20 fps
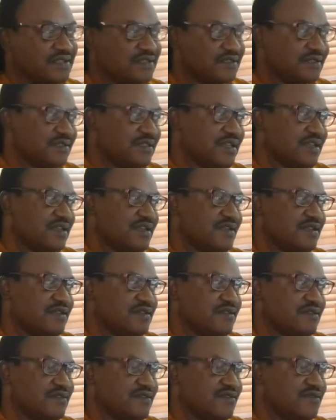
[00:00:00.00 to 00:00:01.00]
Yes.
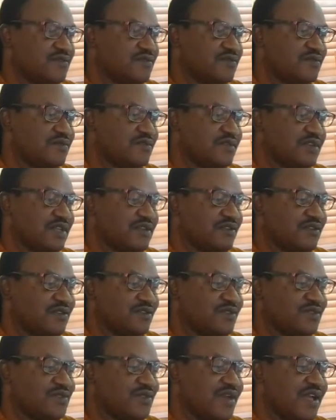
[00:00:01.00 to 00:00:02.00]
Then you can
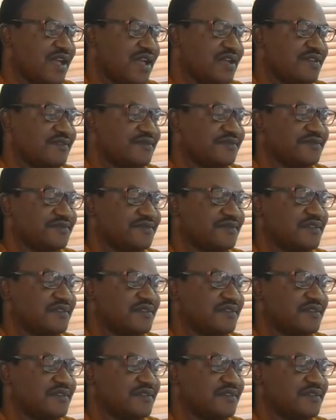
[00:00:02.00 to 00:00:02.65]
also have